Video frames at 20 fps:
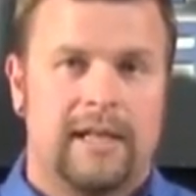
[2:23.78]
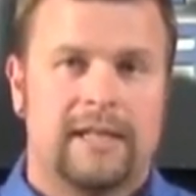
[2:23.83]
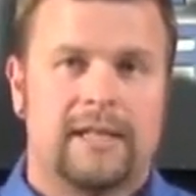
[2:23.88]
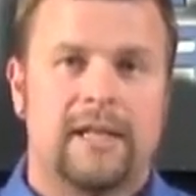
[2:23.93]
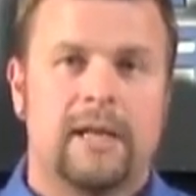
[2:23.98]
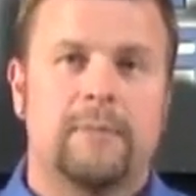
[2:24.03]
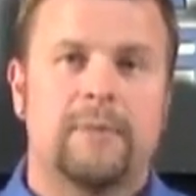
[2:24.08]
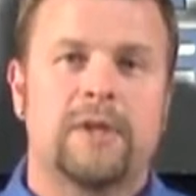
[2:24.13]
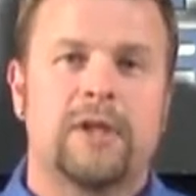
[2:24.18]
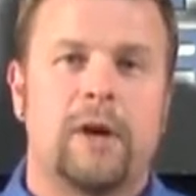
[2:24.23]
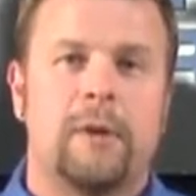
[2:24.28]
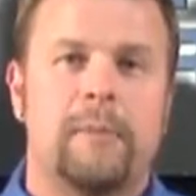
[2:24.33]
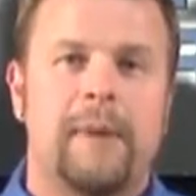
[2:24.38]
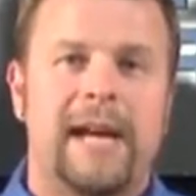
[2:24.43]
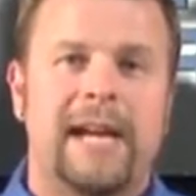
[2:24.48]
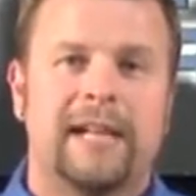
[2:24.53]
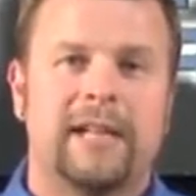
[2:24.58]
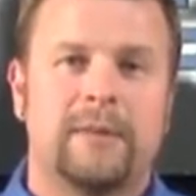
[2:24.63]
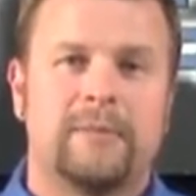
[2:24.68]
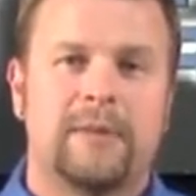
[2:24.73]
Next up is our
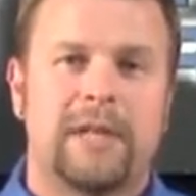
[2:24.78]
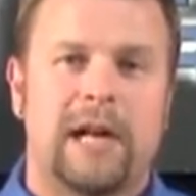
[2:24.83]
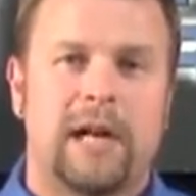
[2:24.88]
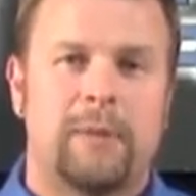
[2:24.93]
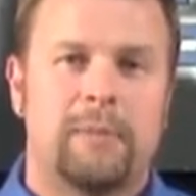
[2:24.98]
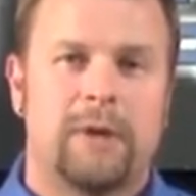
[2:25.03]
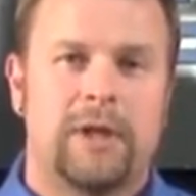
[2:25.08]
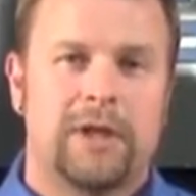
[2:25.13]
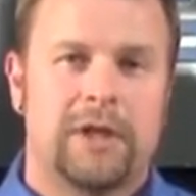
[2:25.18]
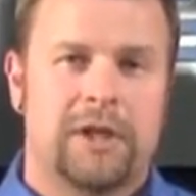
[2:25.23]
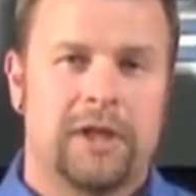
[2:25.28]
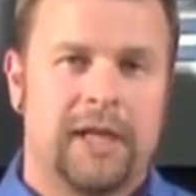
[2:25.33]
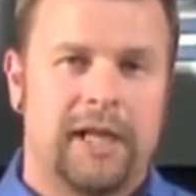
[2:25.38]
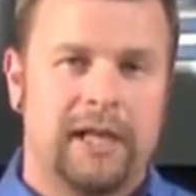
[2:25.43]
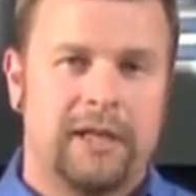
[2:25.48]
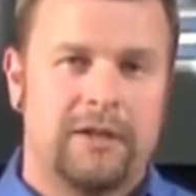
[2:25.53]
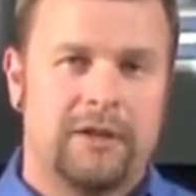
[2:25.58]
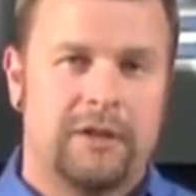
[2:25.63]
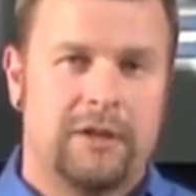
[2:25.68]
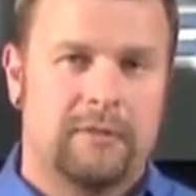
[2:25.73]
Magnum tire pressure
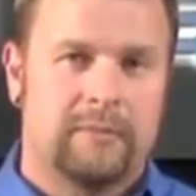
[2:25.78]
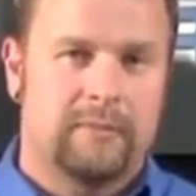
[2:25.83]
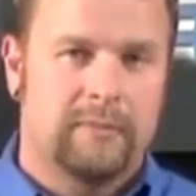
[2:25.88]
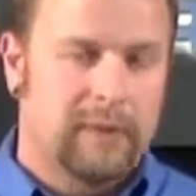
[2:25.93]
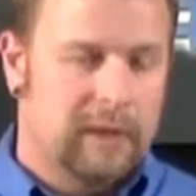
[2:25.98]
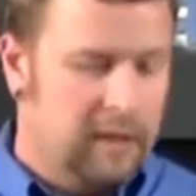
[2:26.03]
gauge.